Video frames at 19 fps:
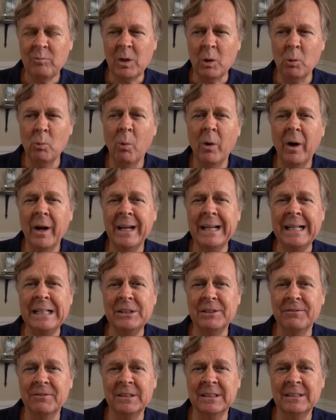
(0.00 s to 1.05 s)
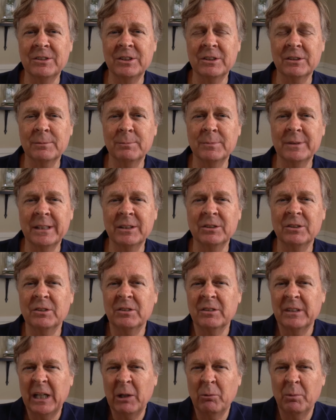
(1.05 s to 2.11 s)
why in different
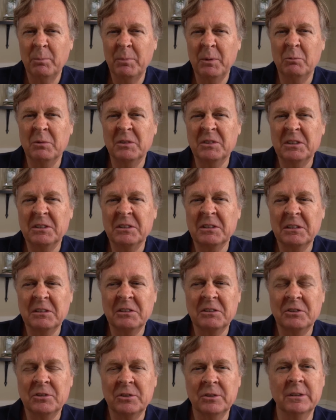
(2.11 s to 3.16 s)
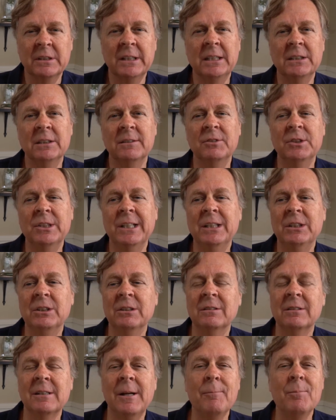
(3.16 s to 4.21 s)
circumstances that I would be resistant to certain kinds of
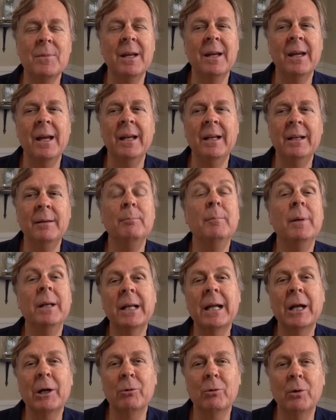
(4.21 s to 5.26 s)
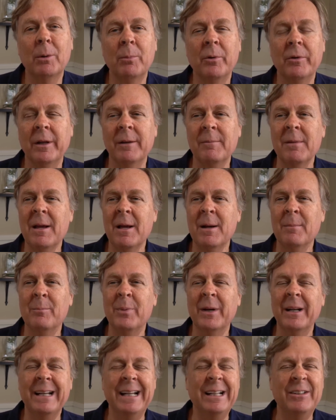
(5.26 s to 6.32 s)
changes, meaning I grew up with it.
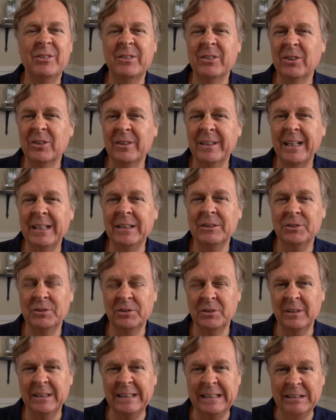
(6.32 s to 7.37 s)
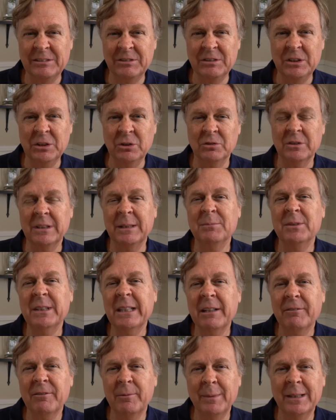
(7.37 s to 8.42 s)
But it's still not necessarily an excuse, and I'm
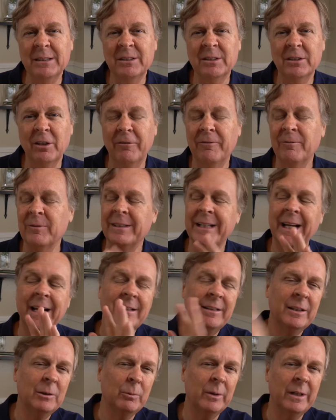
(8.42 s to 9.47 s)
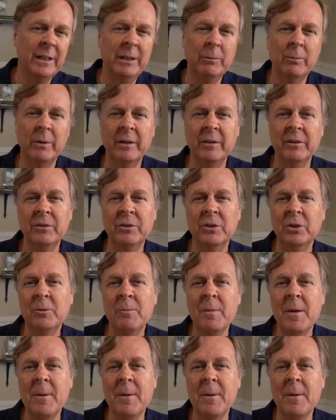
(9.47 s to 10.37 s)
saying that for myself. Dad did what he wanted to do,